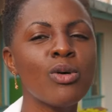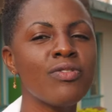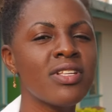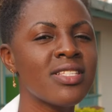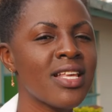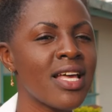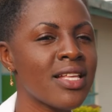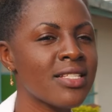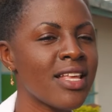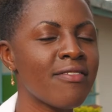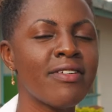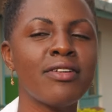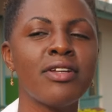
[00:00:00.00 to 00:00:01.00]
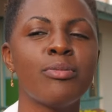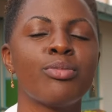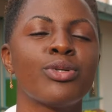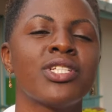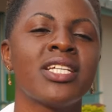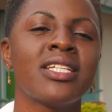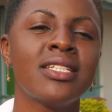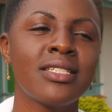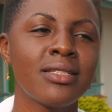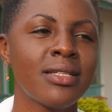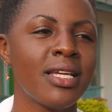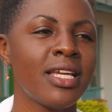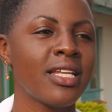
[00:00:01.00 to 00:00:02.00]
officers are very important
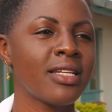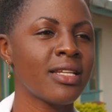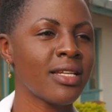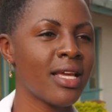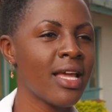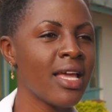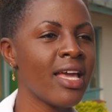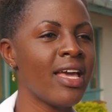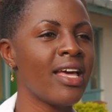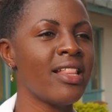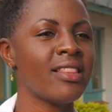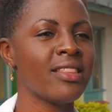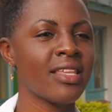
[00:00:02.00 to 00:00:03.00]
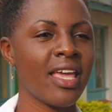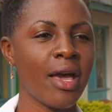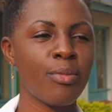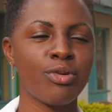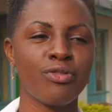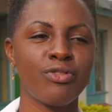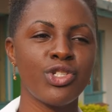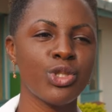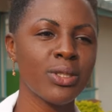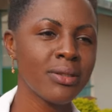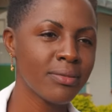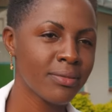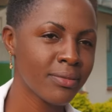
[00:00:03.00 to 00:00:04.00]
in healthcare provision.